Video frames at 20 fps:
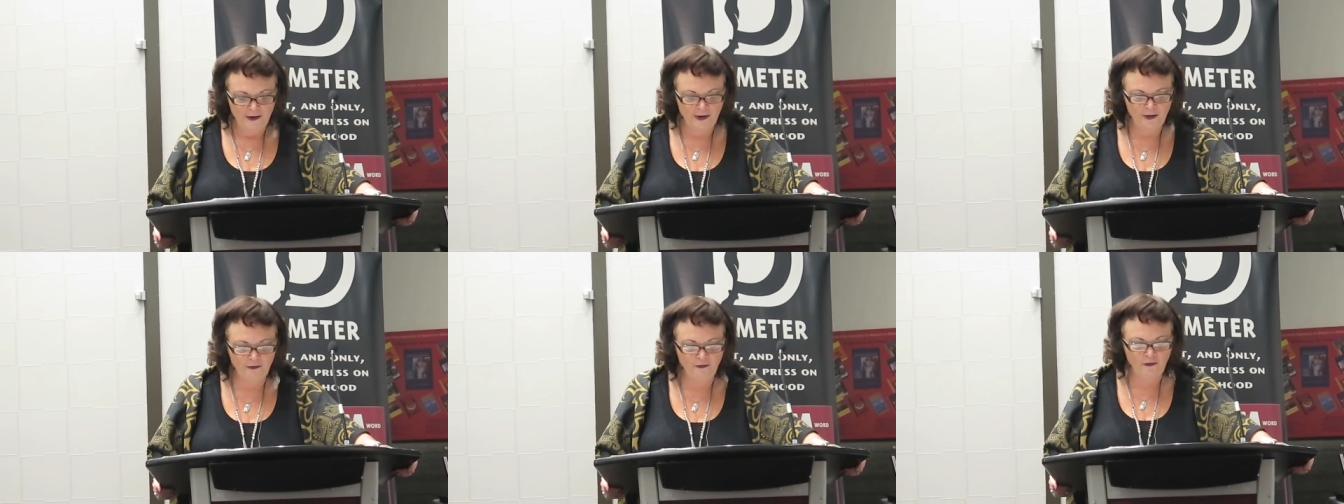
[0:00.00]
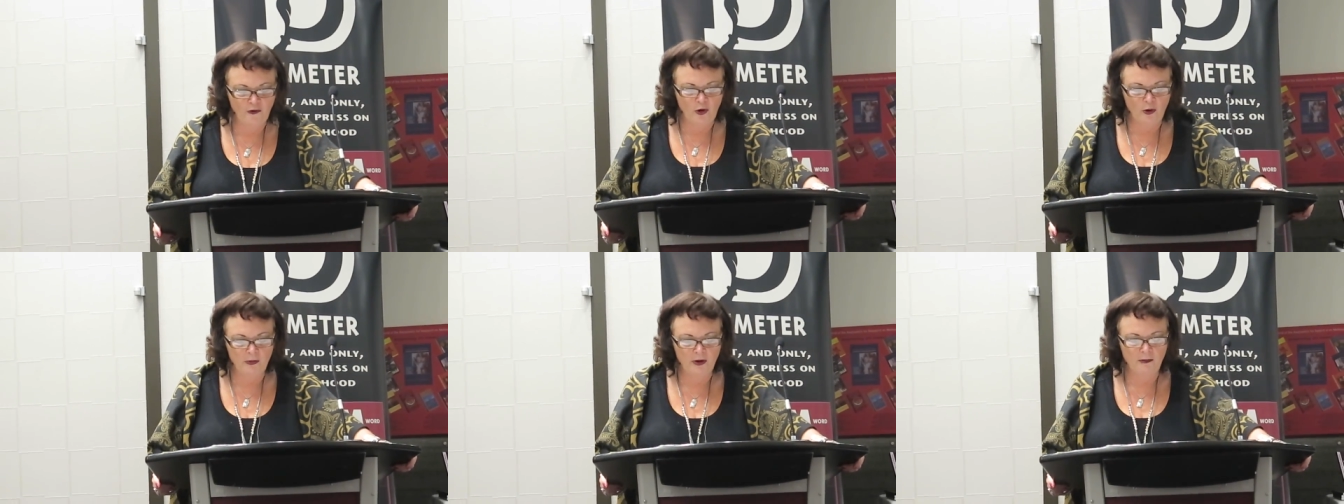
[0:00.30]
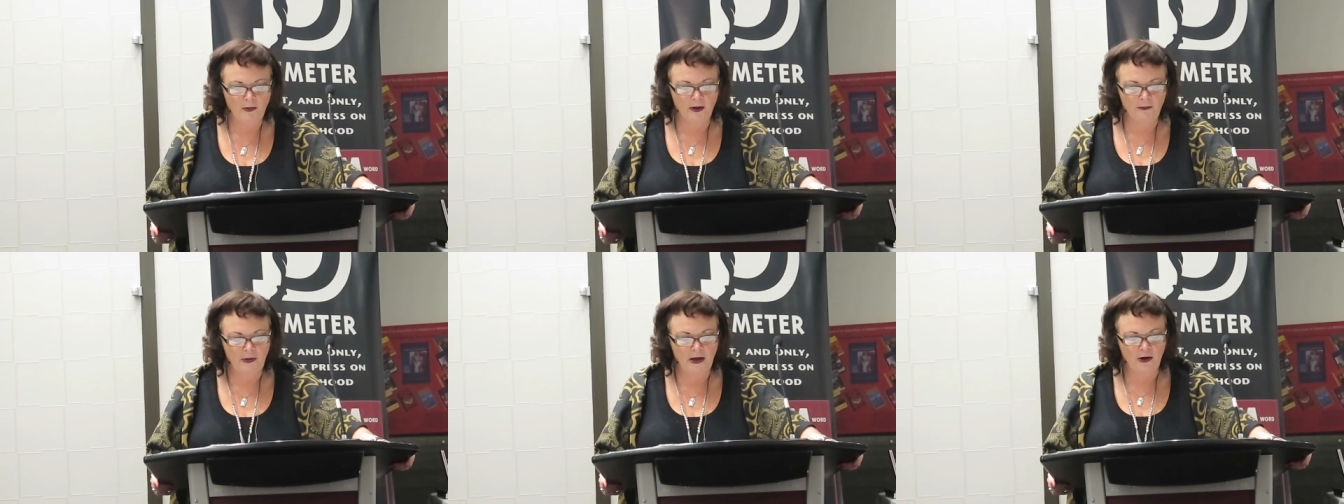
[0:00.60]

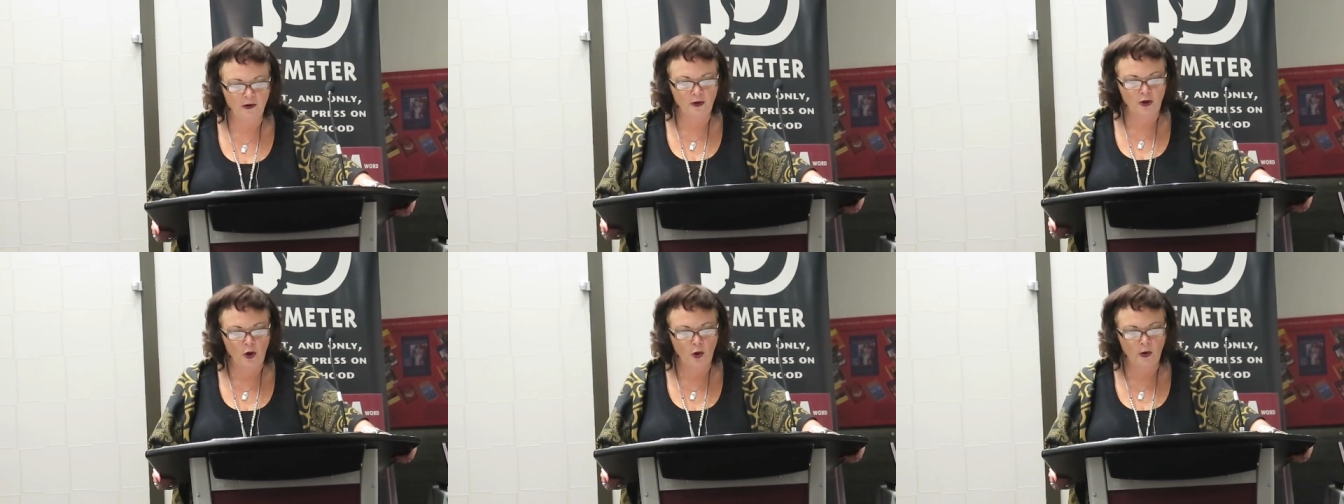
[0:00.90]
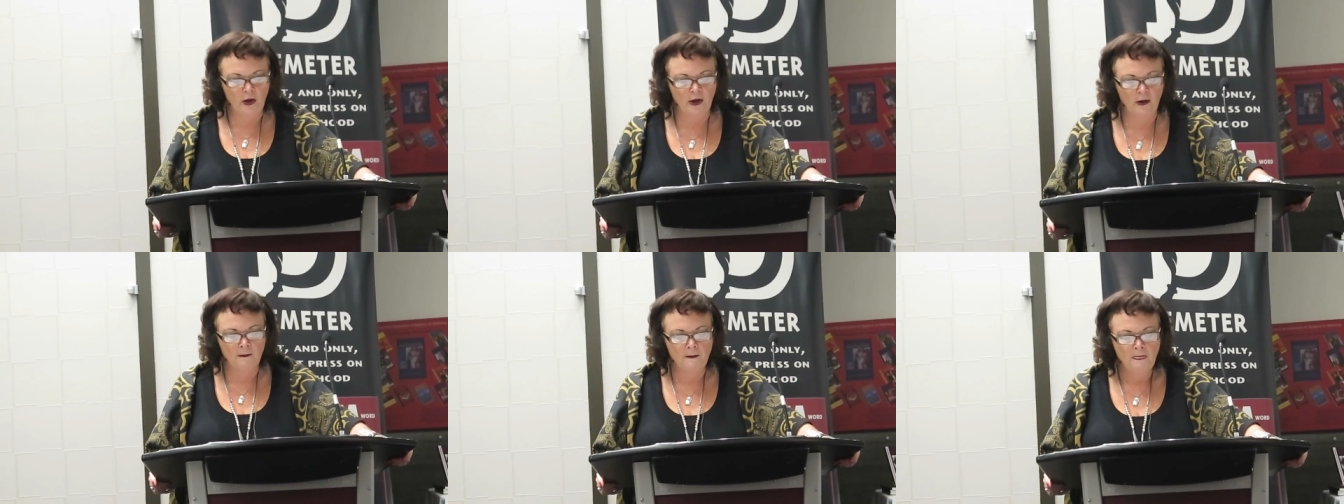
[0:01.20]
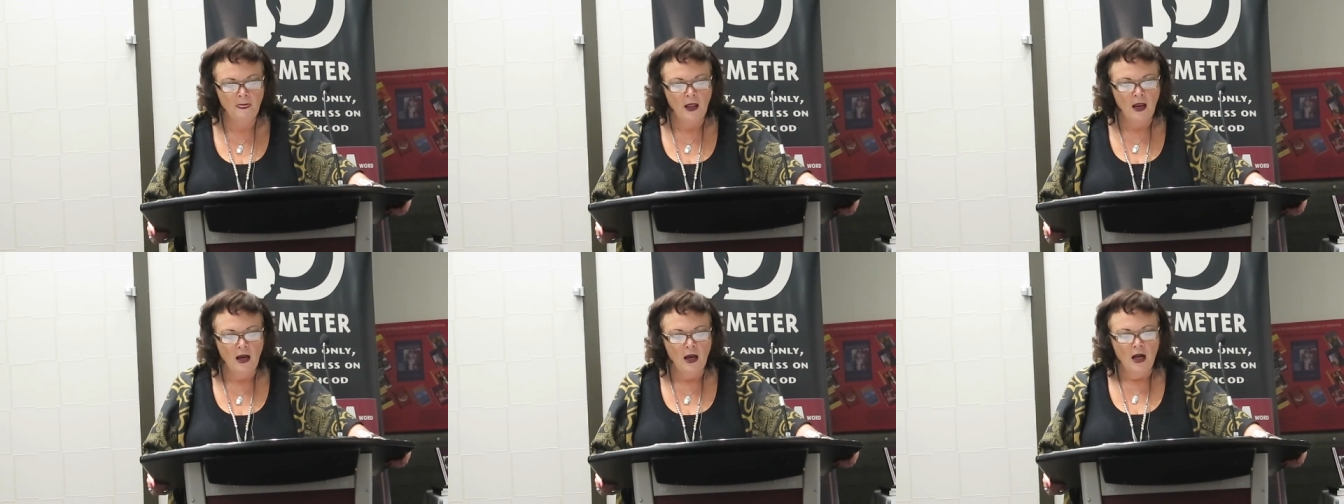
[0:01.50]
confirming my
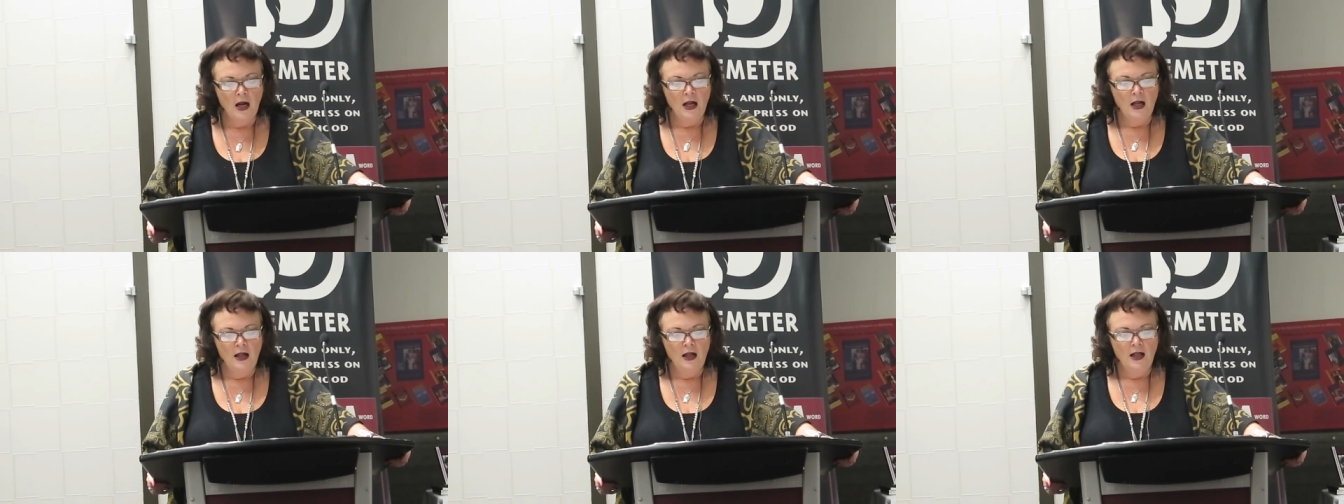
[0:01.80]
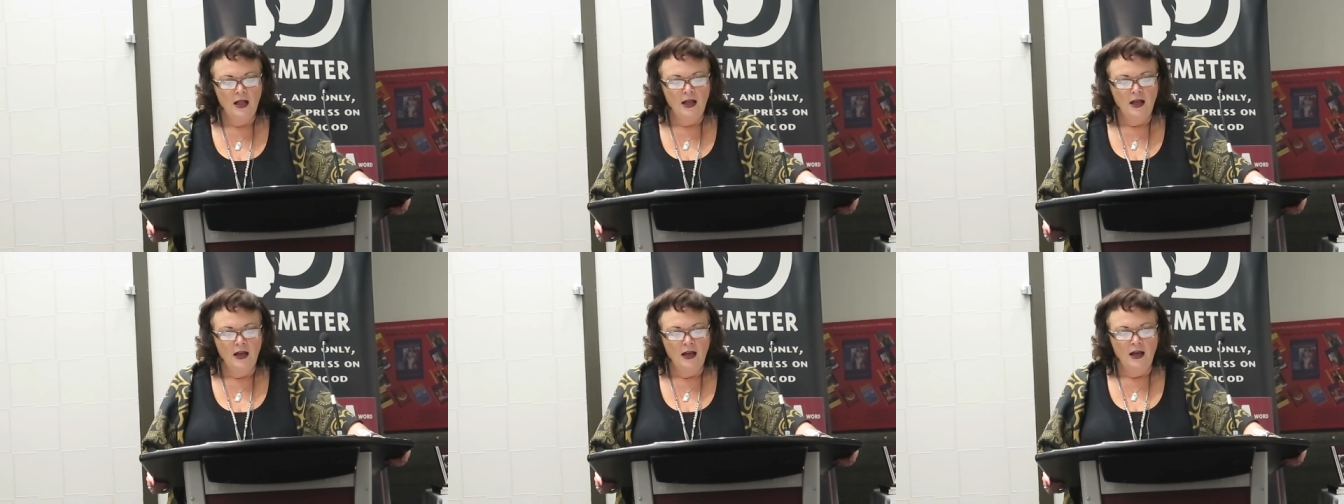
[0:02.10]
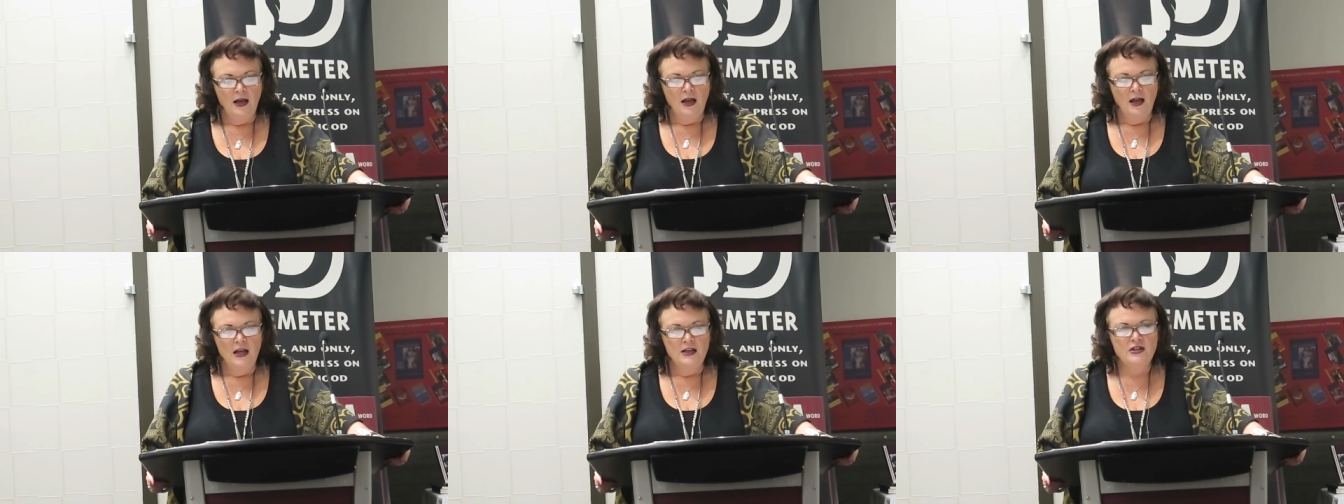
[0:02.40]

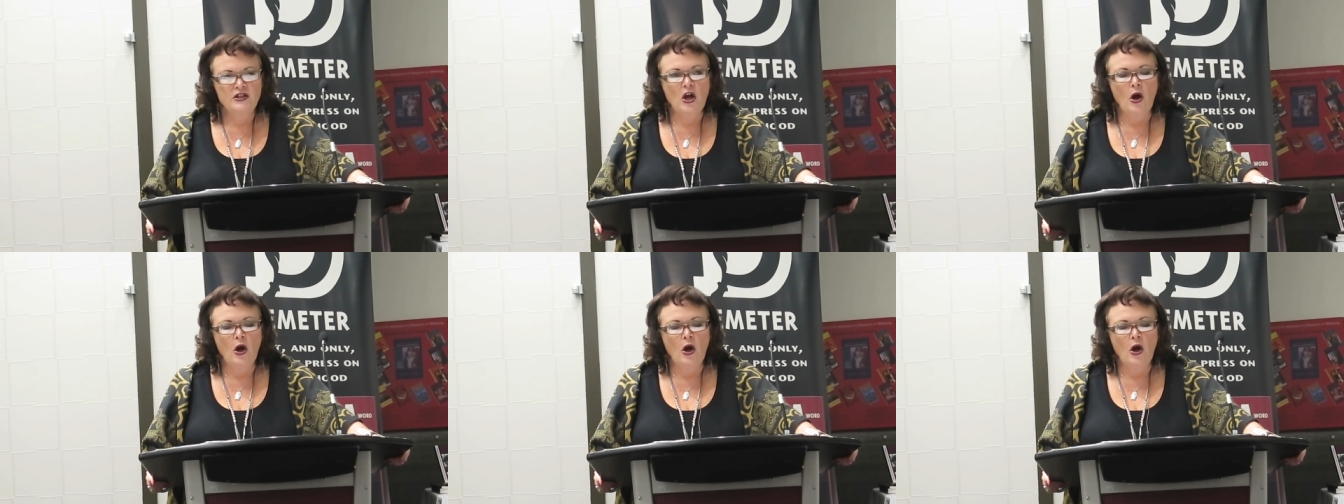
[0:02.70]
paranoia.